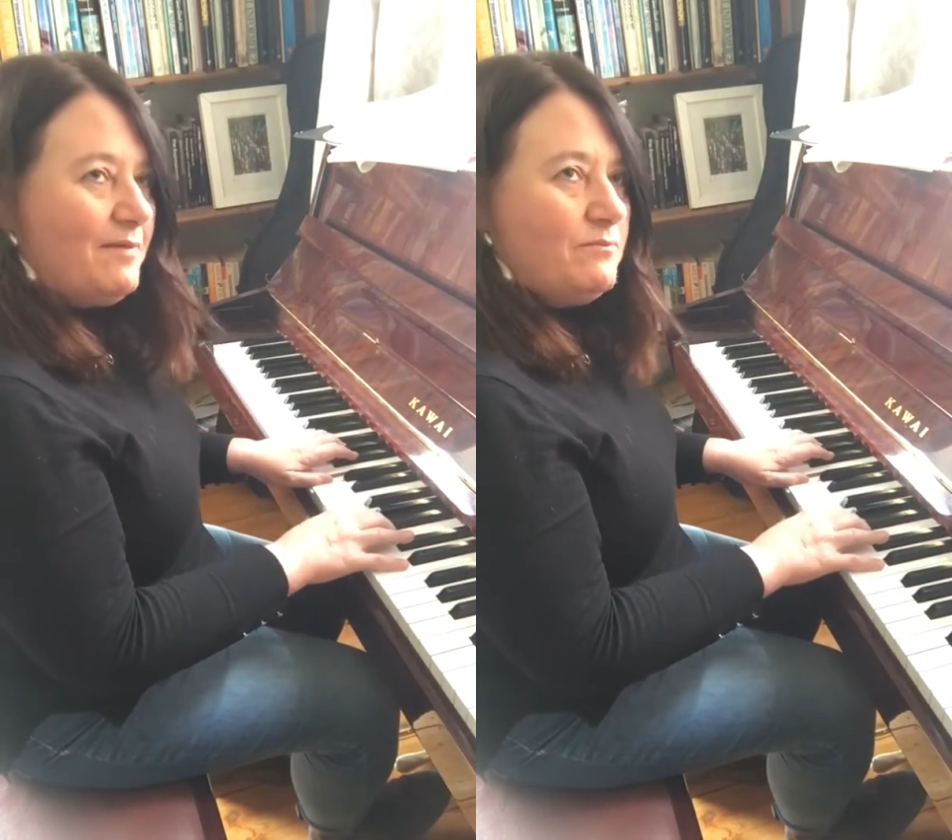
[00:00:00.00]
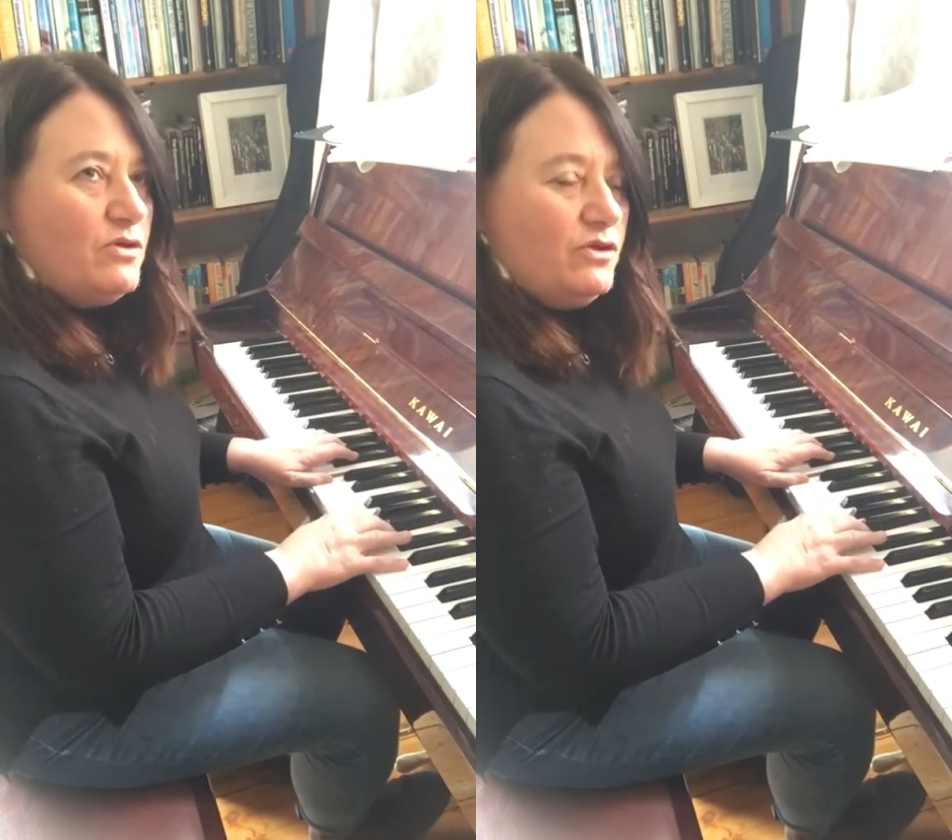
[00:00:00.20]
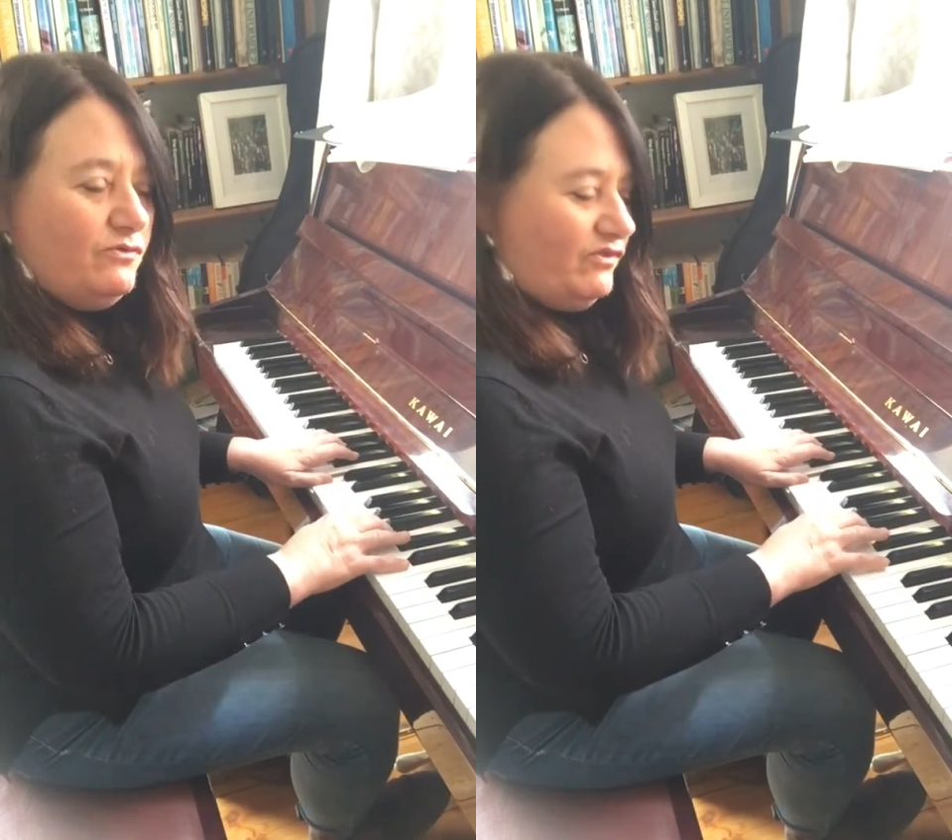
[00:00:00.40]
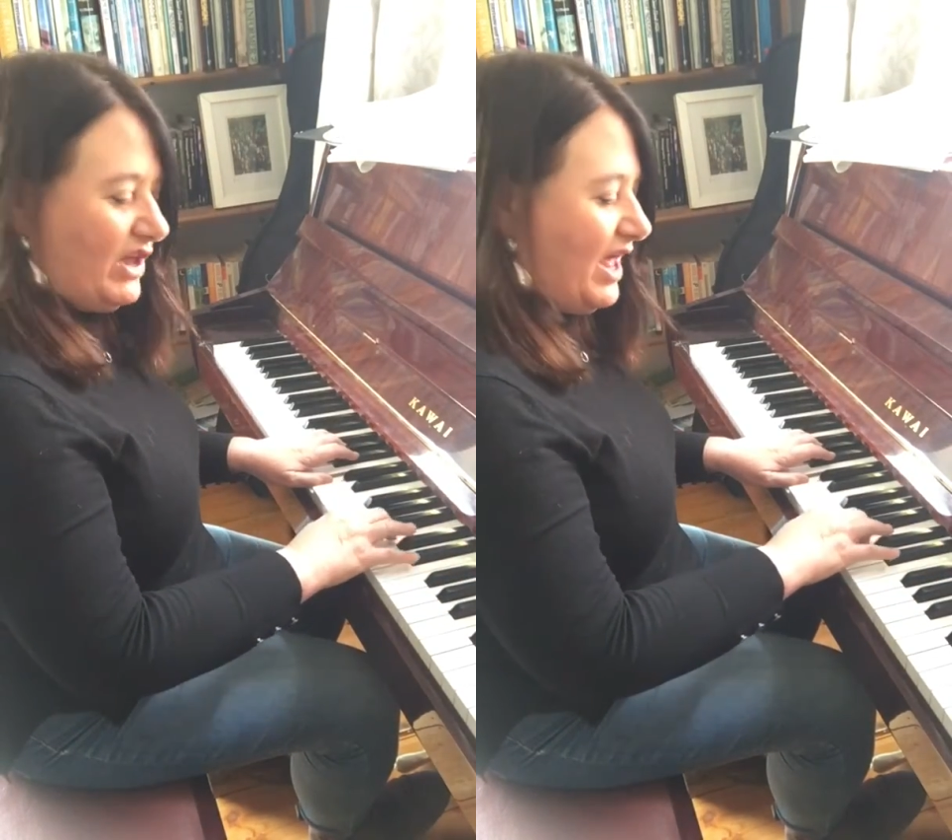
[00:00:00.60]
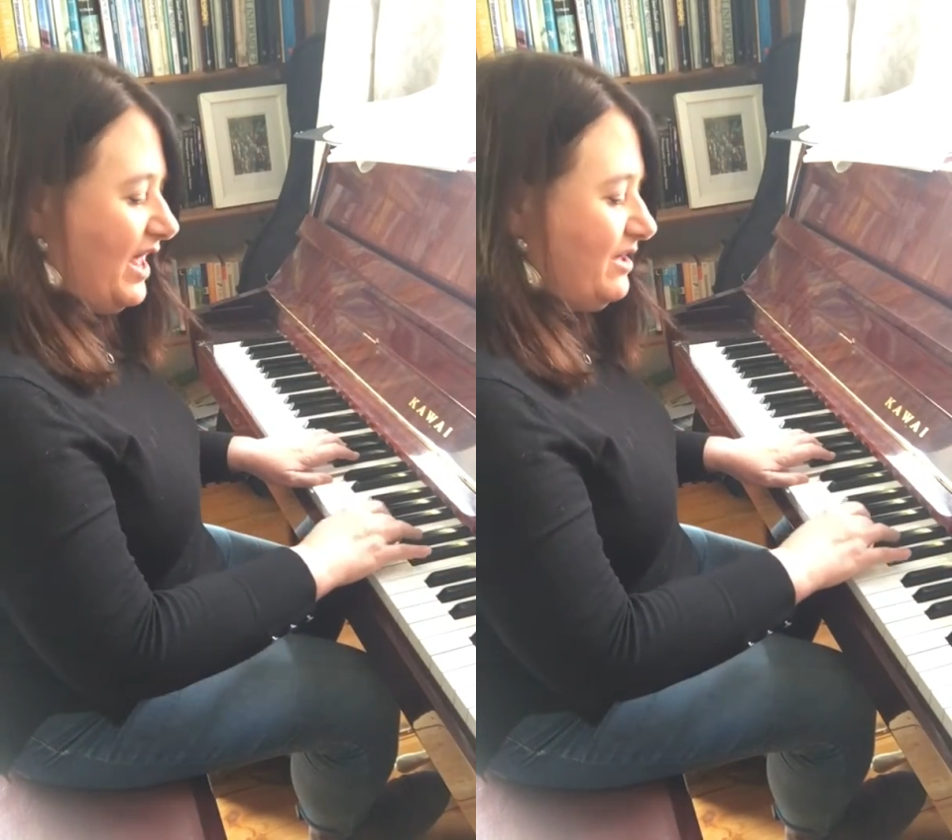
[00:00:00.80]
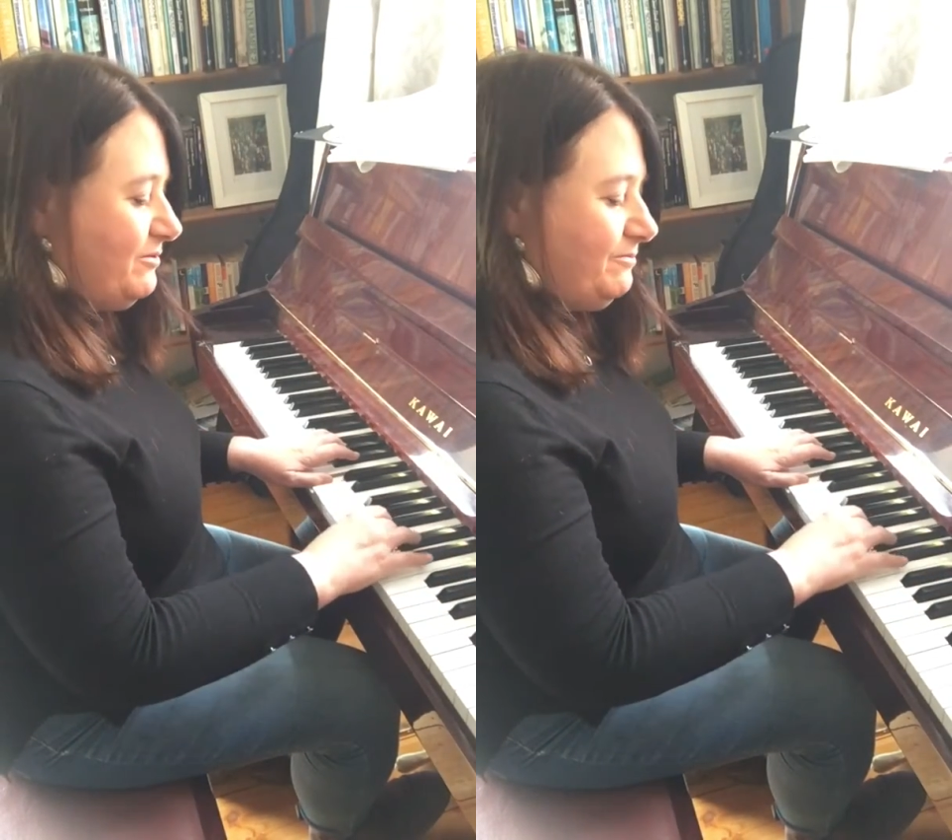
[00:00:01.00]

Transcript: move down